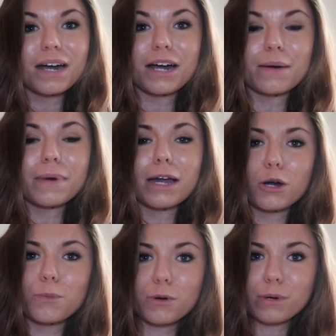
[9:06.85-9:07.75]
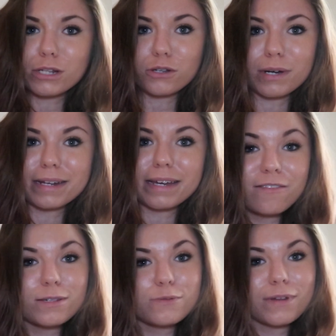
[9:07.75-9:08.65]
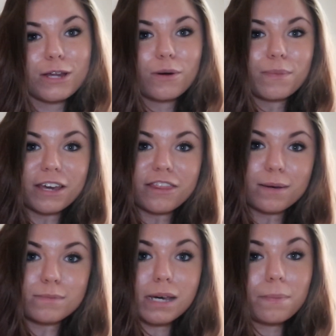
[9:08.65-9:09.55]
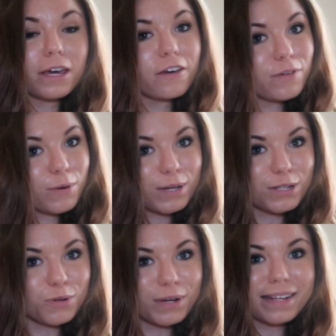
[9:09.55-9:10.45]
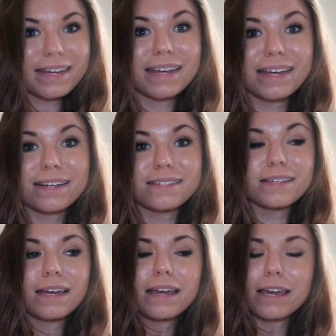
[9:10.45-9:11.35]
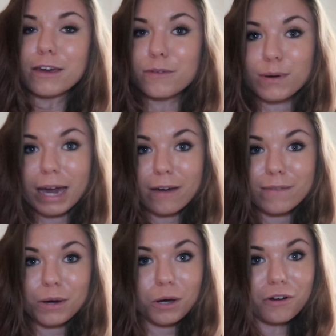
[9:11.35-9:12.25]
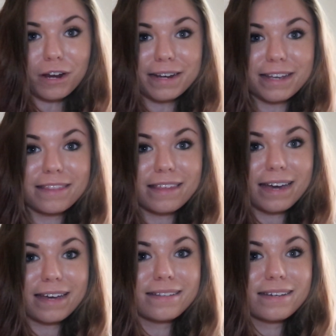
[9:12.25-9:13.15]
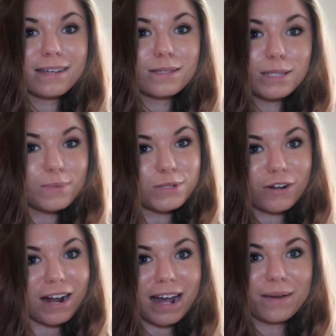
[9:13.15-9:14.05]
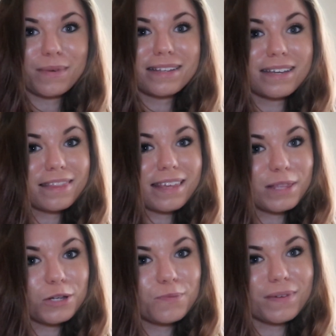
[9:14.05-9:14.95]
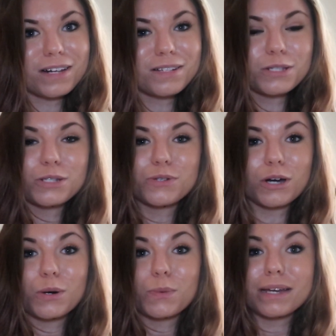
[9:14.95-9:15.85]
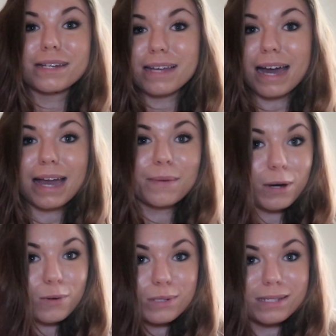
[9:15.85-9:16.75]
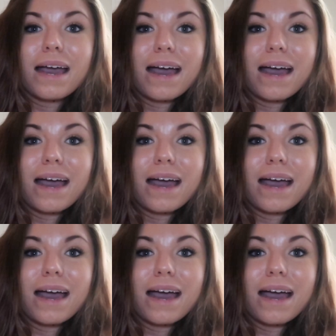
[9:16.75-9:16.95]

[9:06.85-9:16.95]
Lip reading: I hope you enjoyed it. Give this video a big thumbs up if you enjoyed it, and if you haven't already, then subscribe and hit that little bell to know when I post.